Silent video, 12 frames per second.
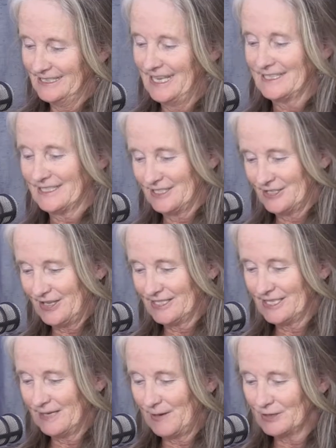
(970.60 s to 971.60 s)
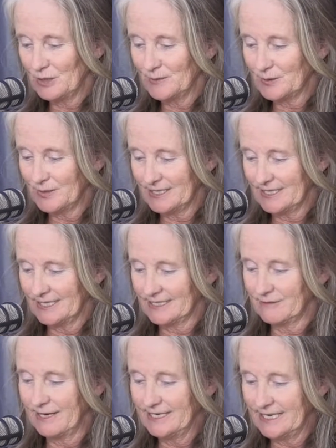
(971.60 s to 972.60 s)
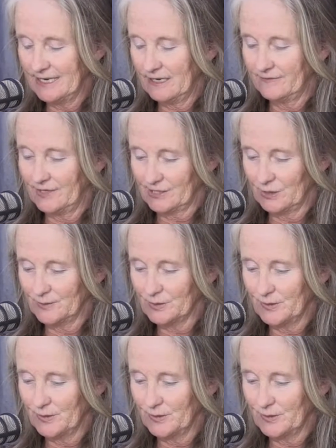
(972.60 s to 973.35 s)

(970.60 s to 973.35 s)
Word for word: Yes, so that's um, October 26th, rain date of October